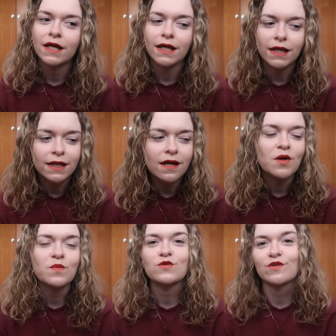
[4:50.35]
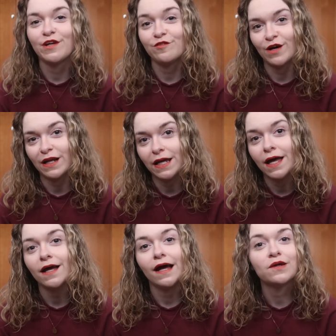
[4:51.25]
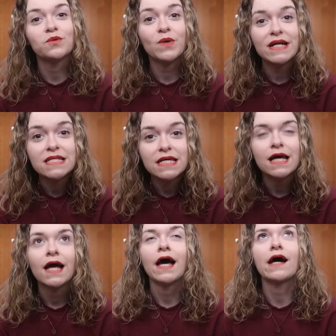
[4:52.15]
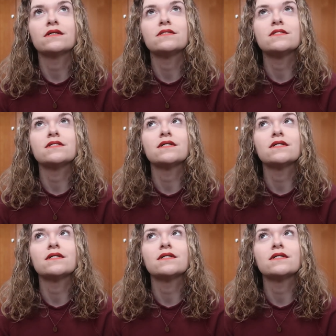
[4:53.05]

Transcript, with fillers: He was really funny and witty and